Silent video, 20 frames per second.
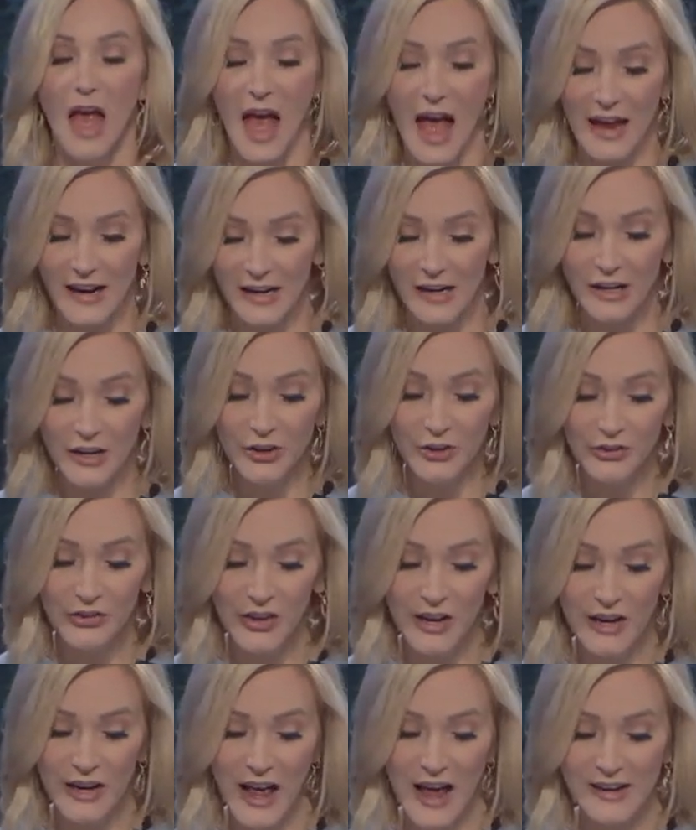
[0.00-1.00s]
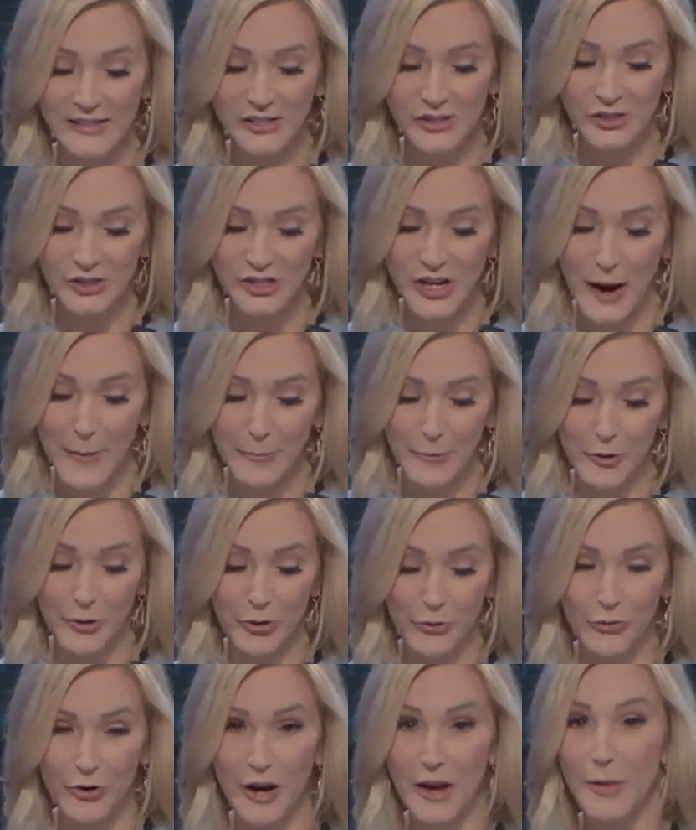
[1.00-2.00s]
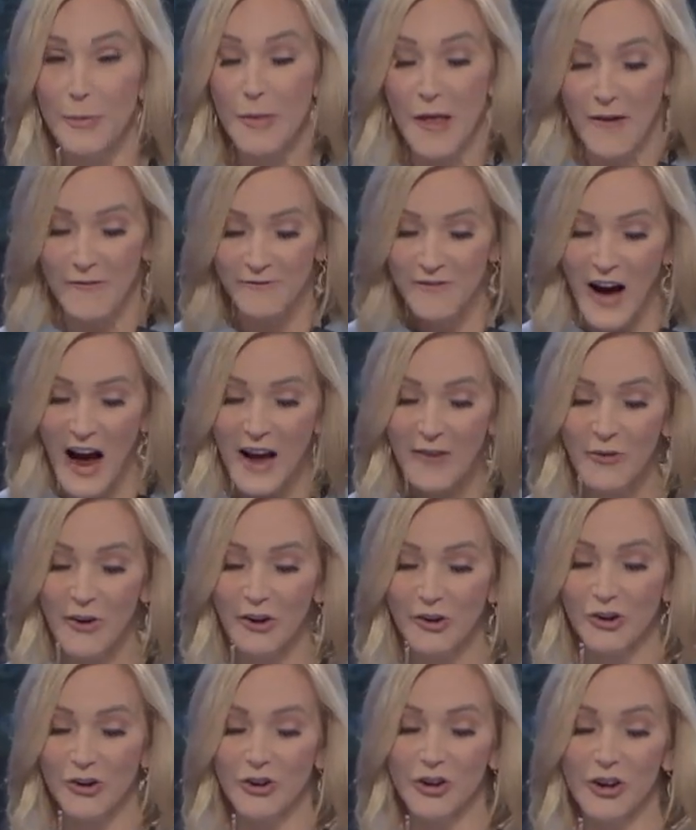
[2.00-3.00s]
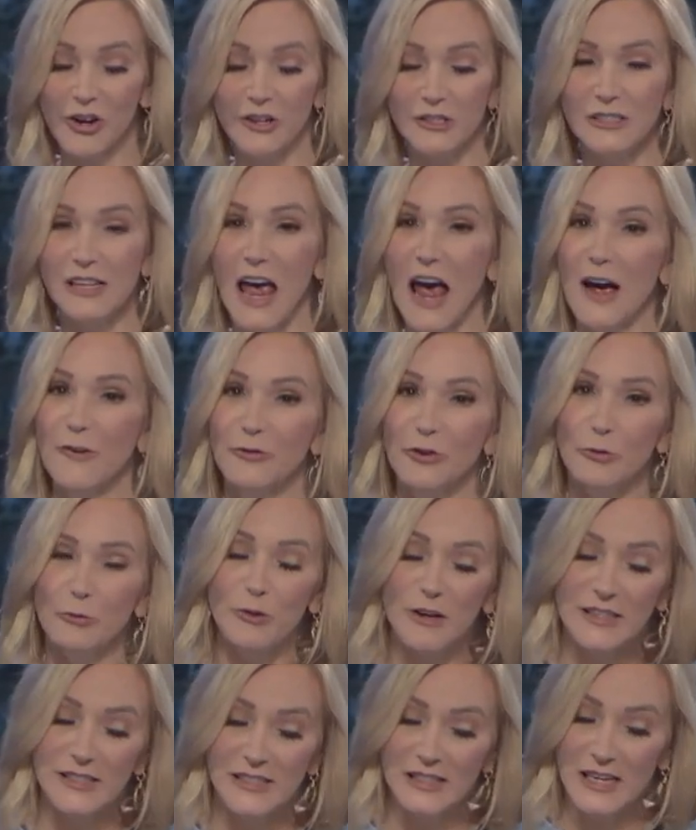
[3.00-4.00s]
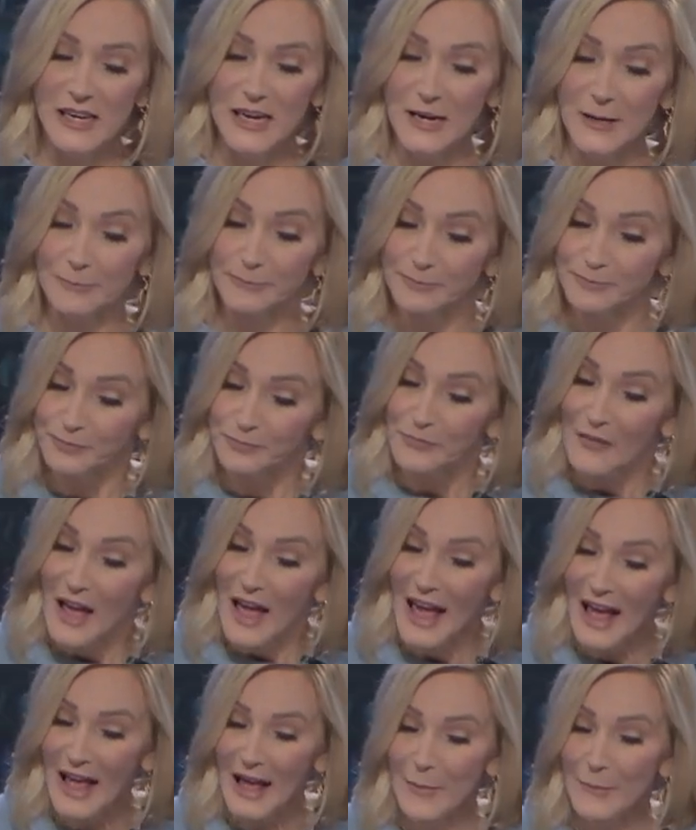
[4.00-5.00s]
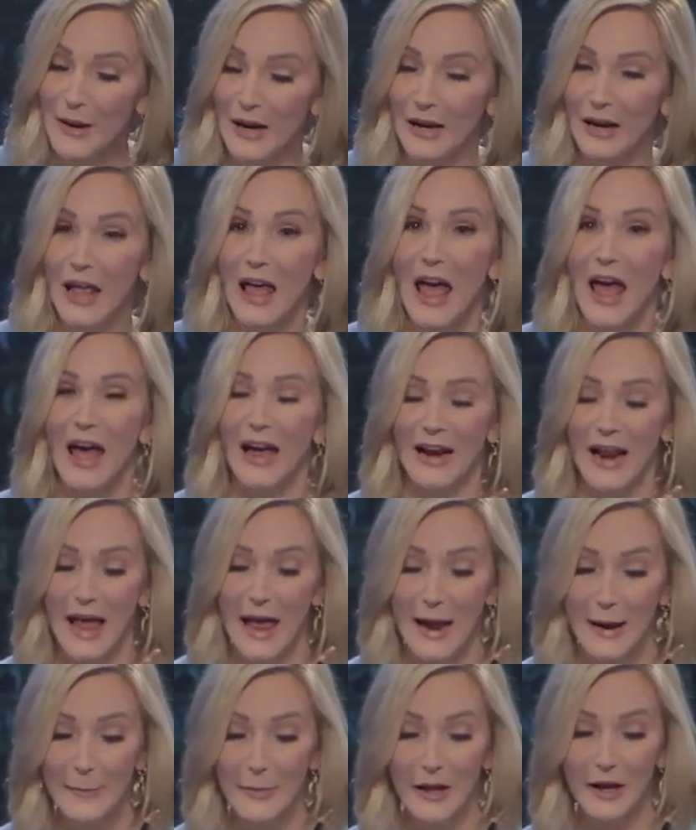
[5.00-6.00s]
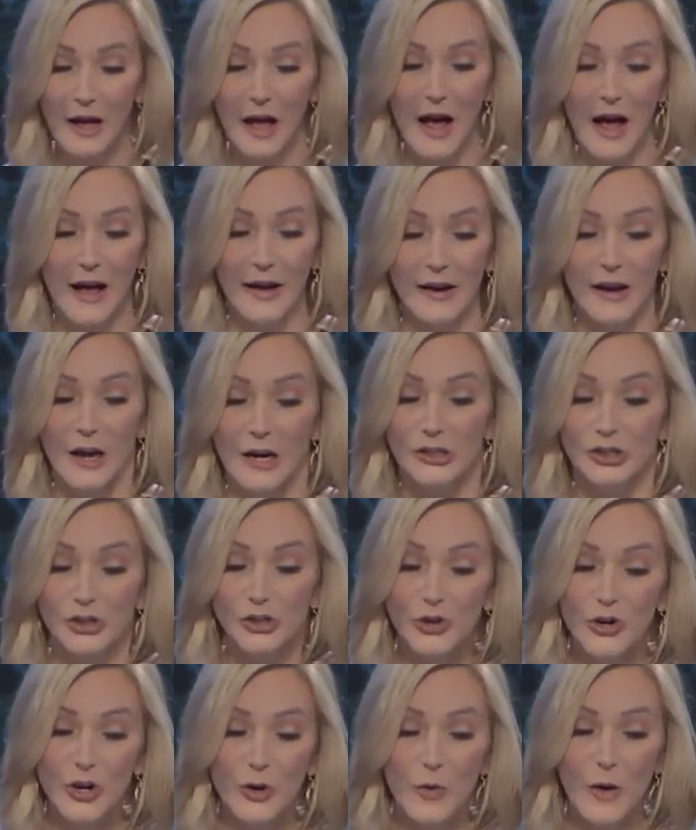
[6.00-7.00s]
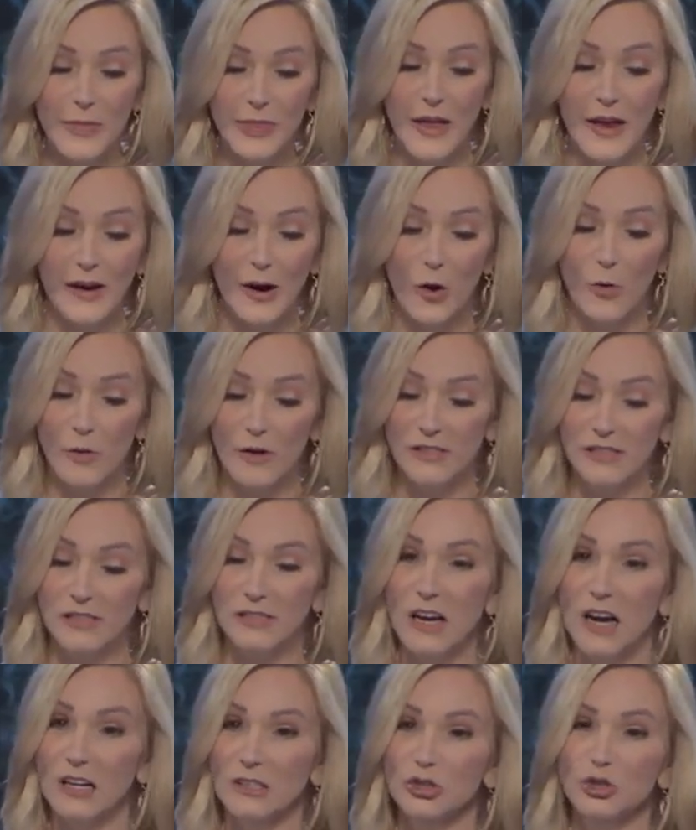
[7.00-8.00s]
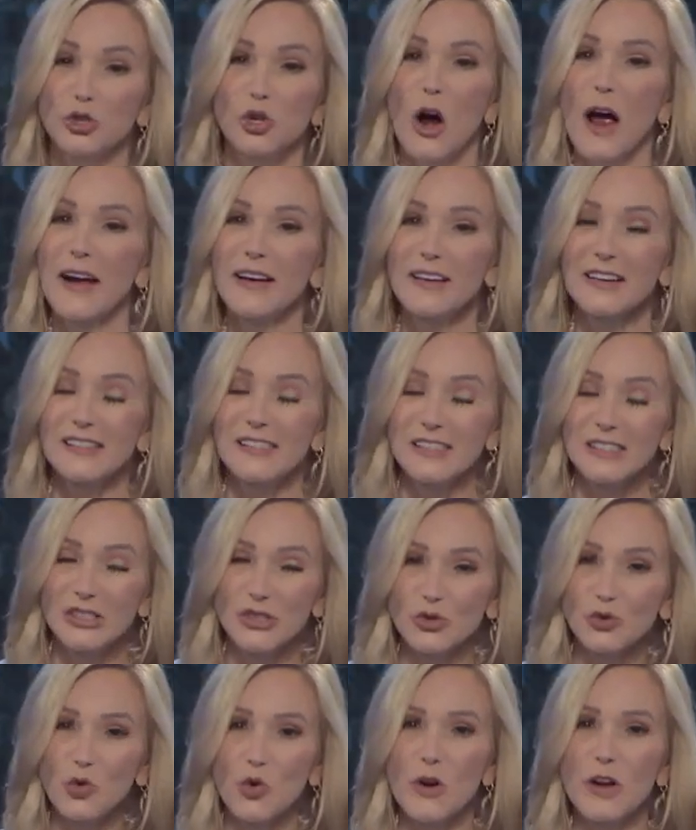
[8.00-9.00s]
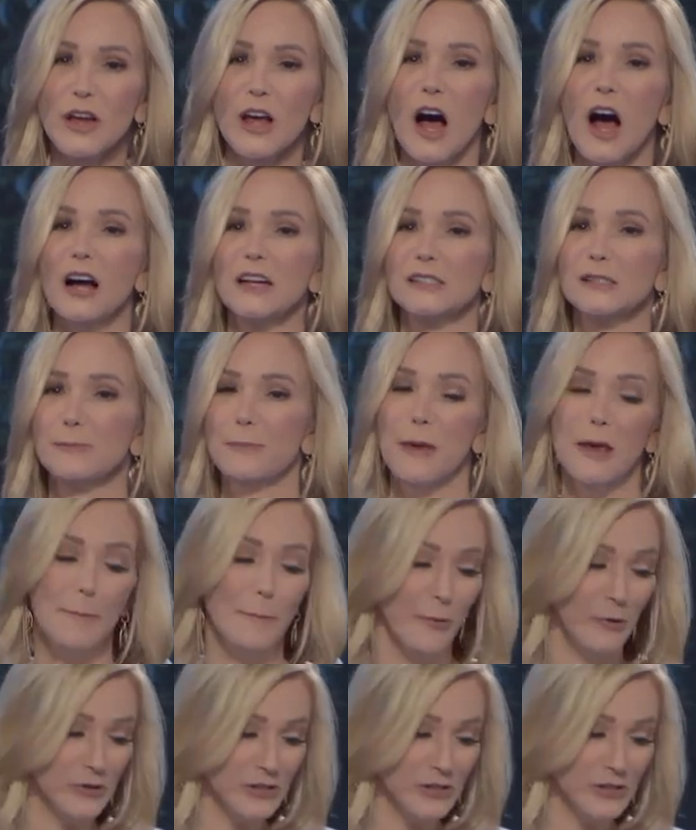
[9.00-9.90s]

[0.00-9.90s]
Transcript: And it, you see in Esther chapter three, five hundred years after we see Haman and Amalekite doing what they'd always done, trying to destroy God's people.